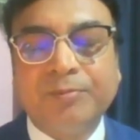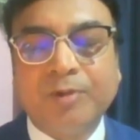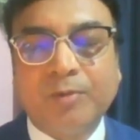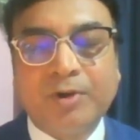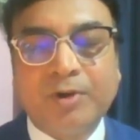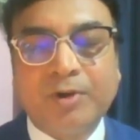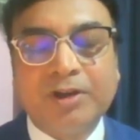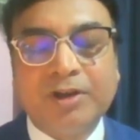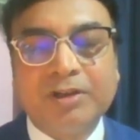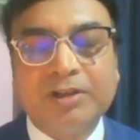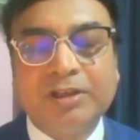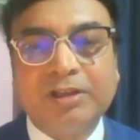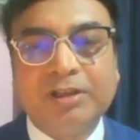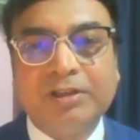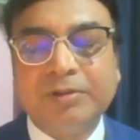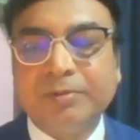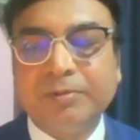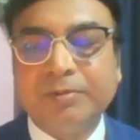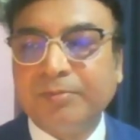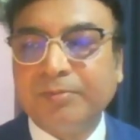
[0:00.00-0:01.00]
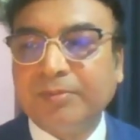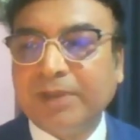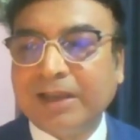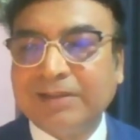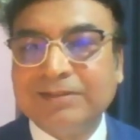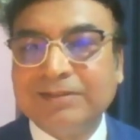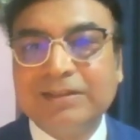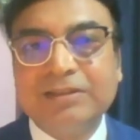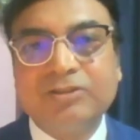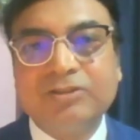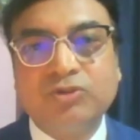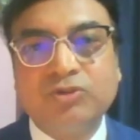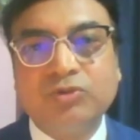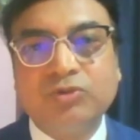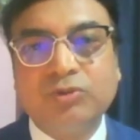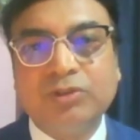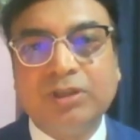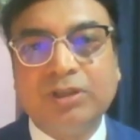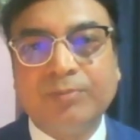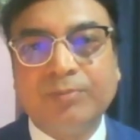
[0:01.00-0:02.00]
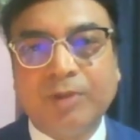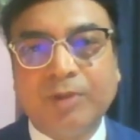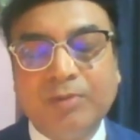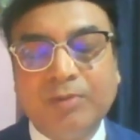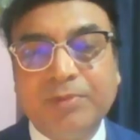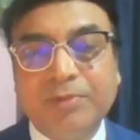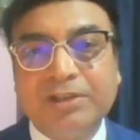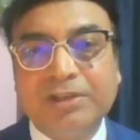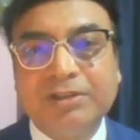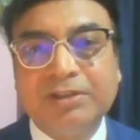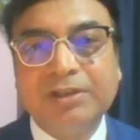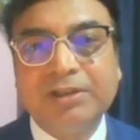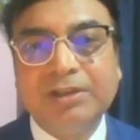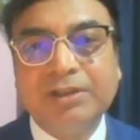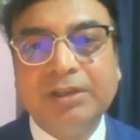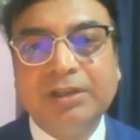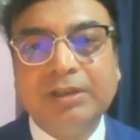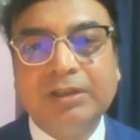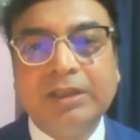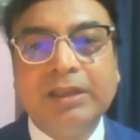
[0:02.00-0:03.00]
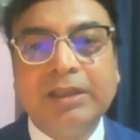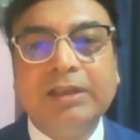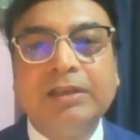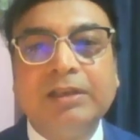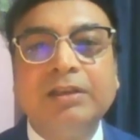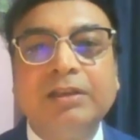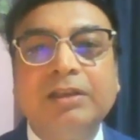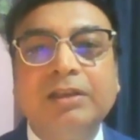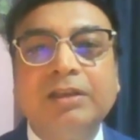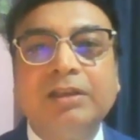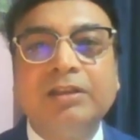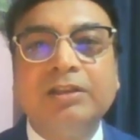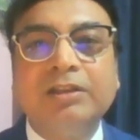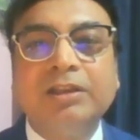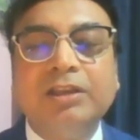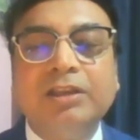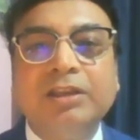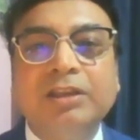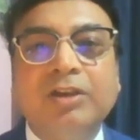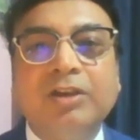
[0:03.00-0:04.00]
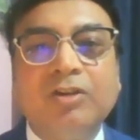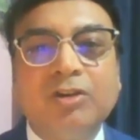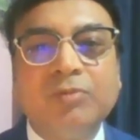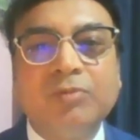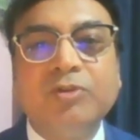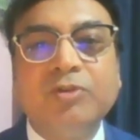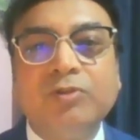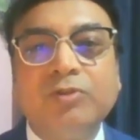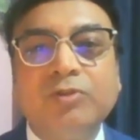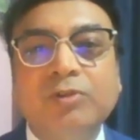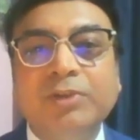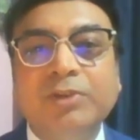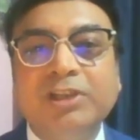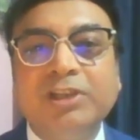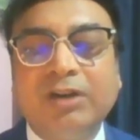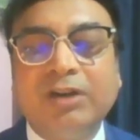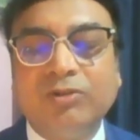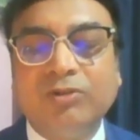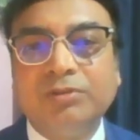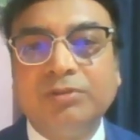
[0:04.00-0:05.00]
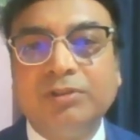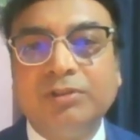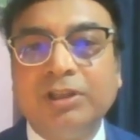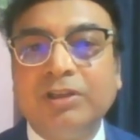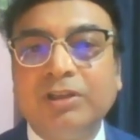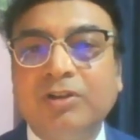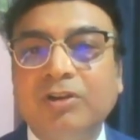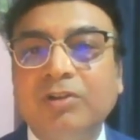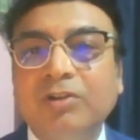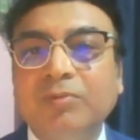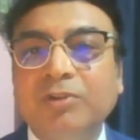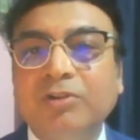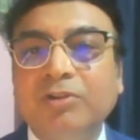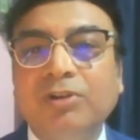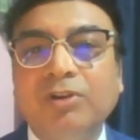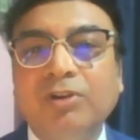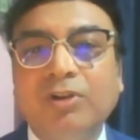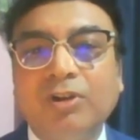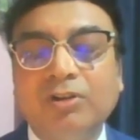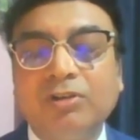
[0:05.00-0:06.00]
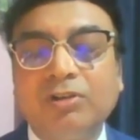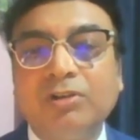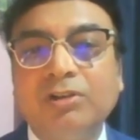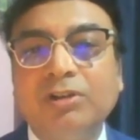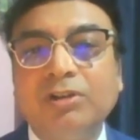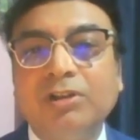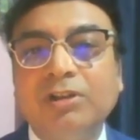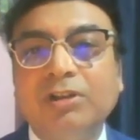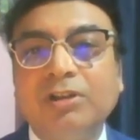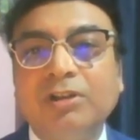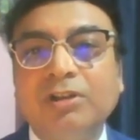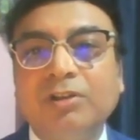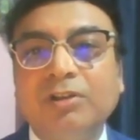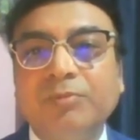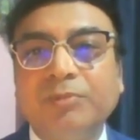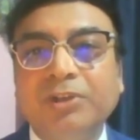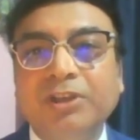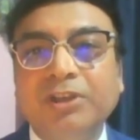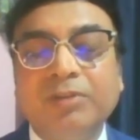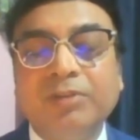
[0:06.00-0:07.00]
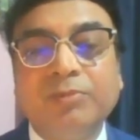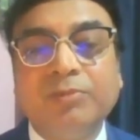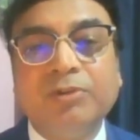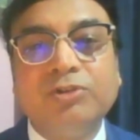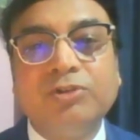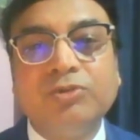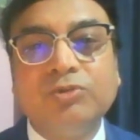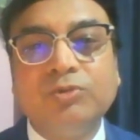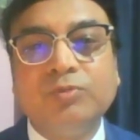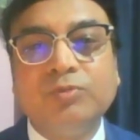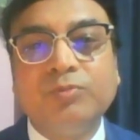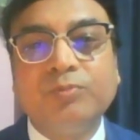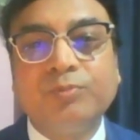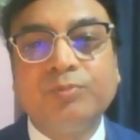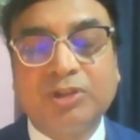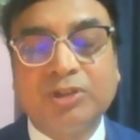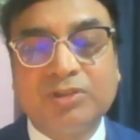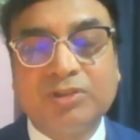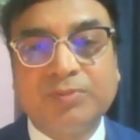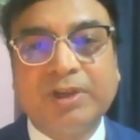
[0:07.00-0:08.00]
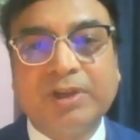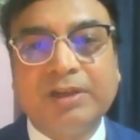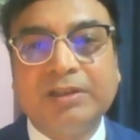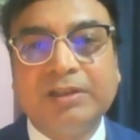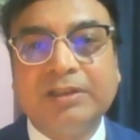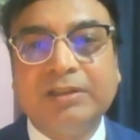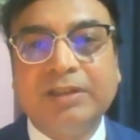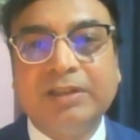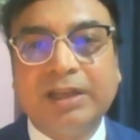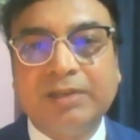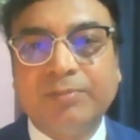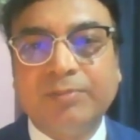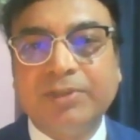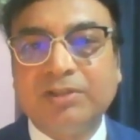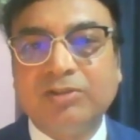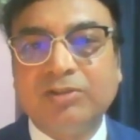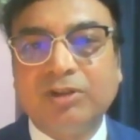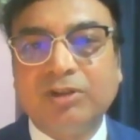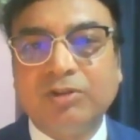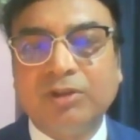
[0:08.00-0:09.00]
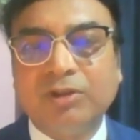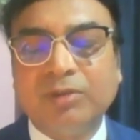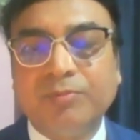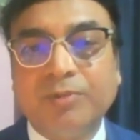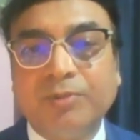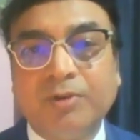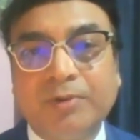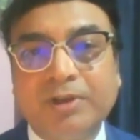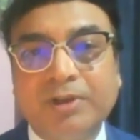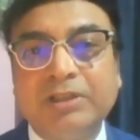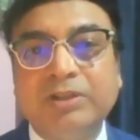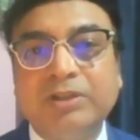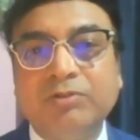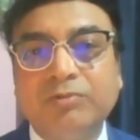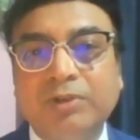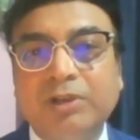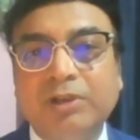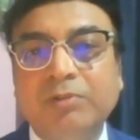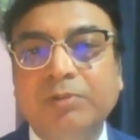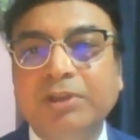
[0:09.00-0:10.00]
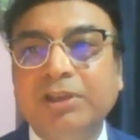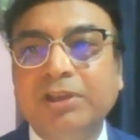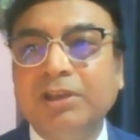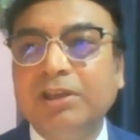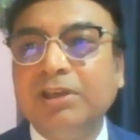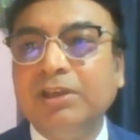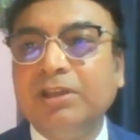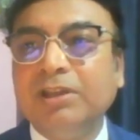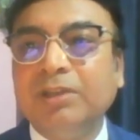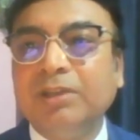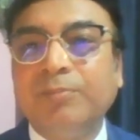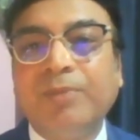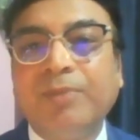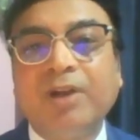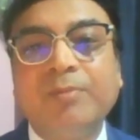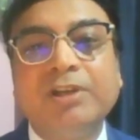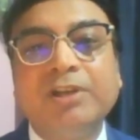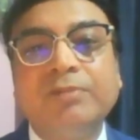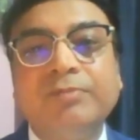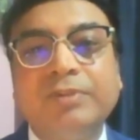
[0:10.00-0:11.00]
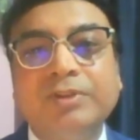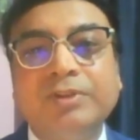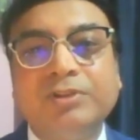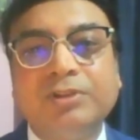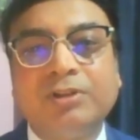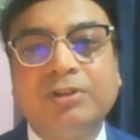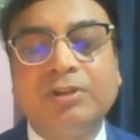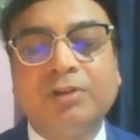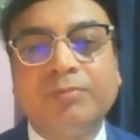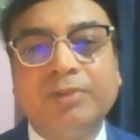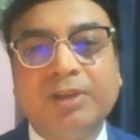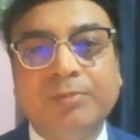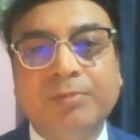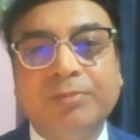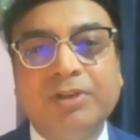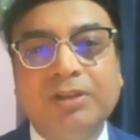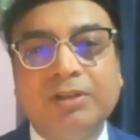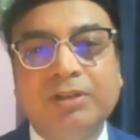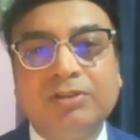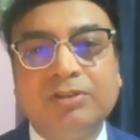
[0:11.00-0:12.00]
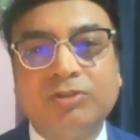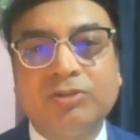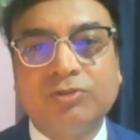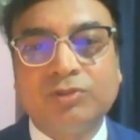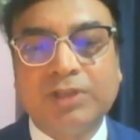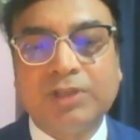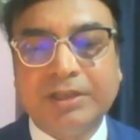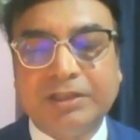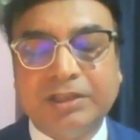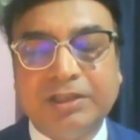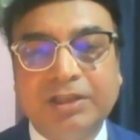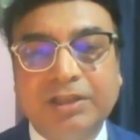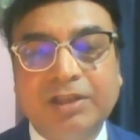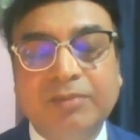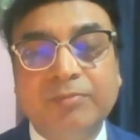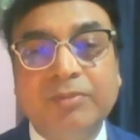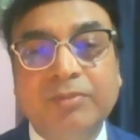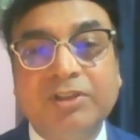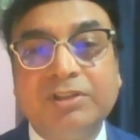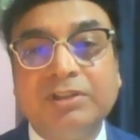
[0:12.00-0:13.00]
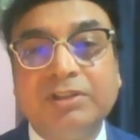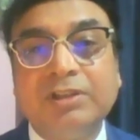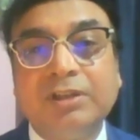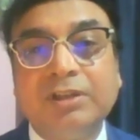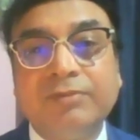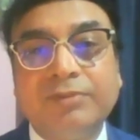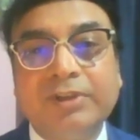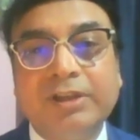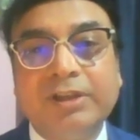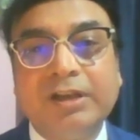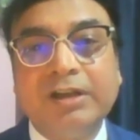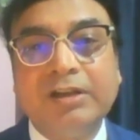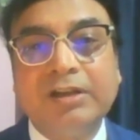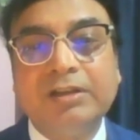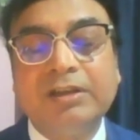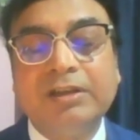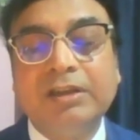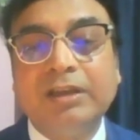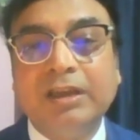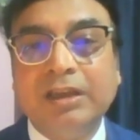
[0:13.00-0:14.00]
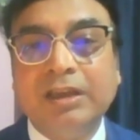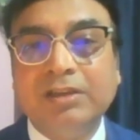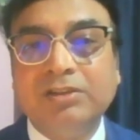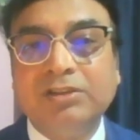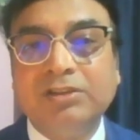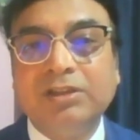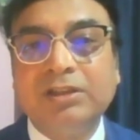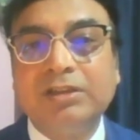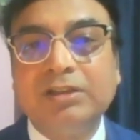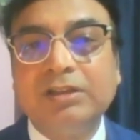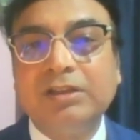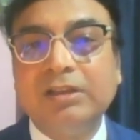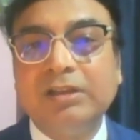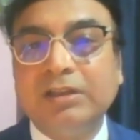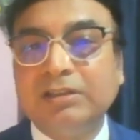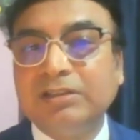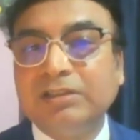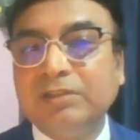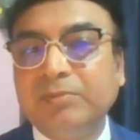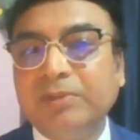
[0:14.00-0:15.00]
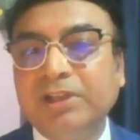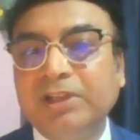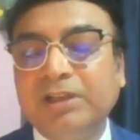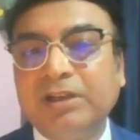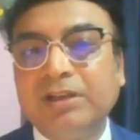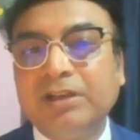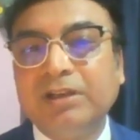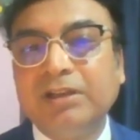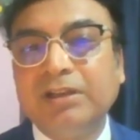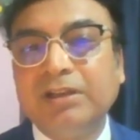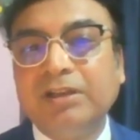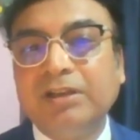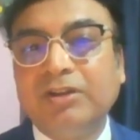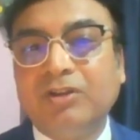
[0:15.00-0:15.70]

proper access to employment, then the economy will be down. The economy will not be able to prosper in that particular way. Poverty will be the permanent feature of every society, be it in Africa, Asia, Latin America,